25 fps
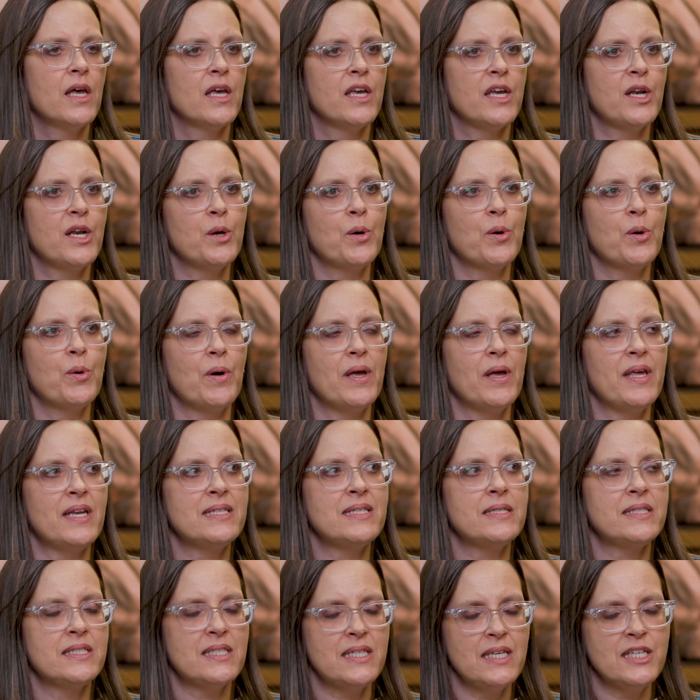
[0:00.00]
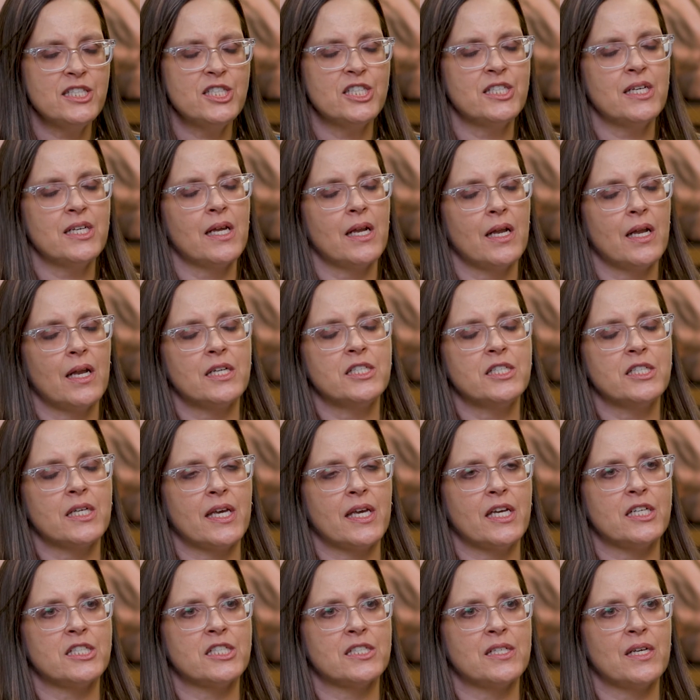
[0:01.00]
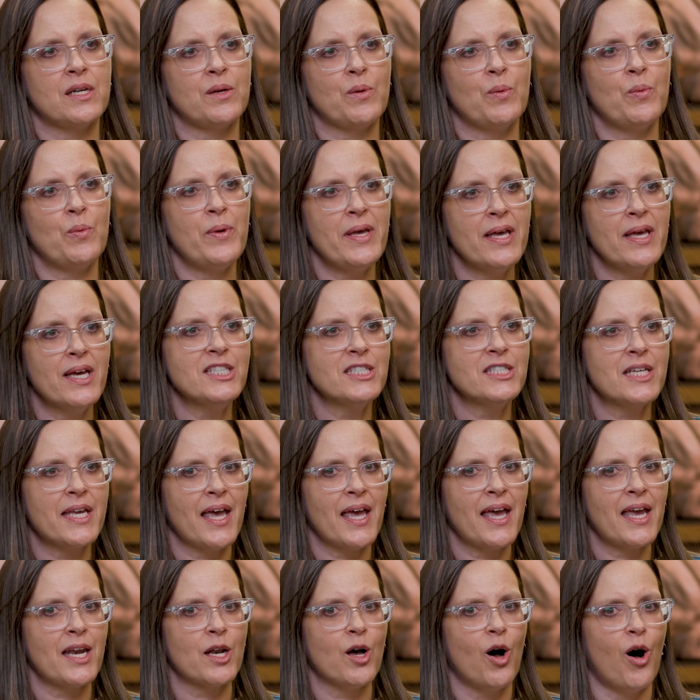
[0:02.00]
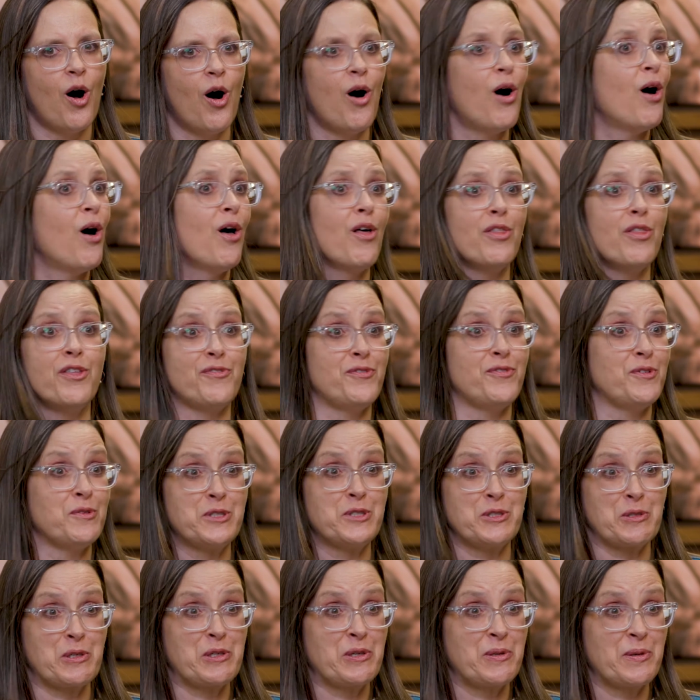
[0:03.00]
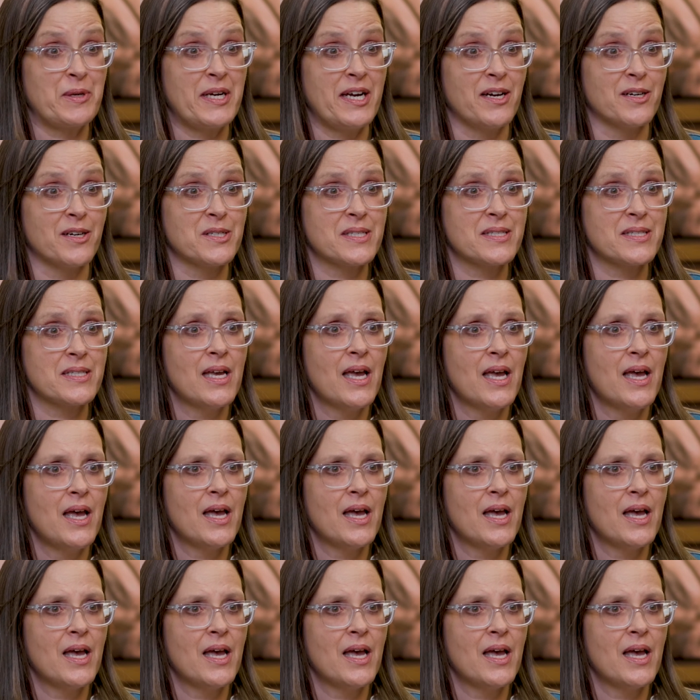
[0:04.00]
In teaching and in education, we educate all the future careers.